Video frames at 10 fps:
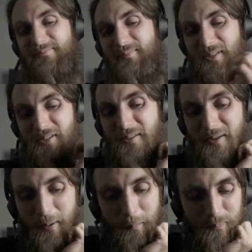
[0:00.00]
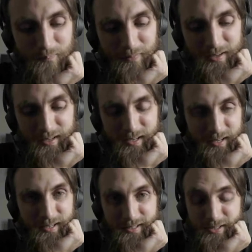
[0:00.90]
Mashallah.
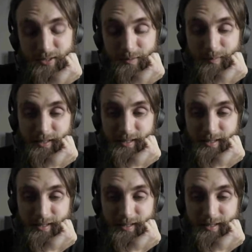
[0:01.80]
Because, dude, man,